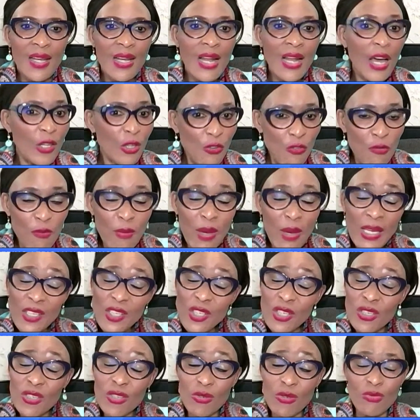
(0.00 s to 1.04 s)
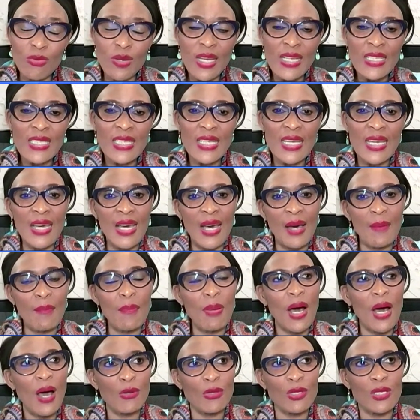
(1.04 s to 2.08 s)
Now, you've mentioned already
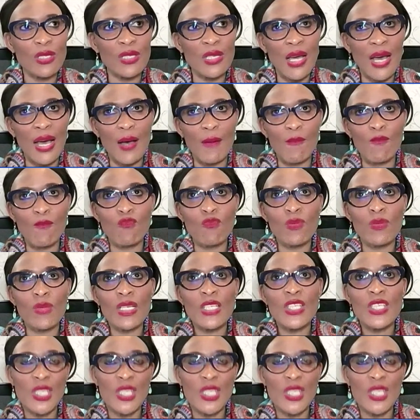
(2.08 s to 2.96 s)
about um,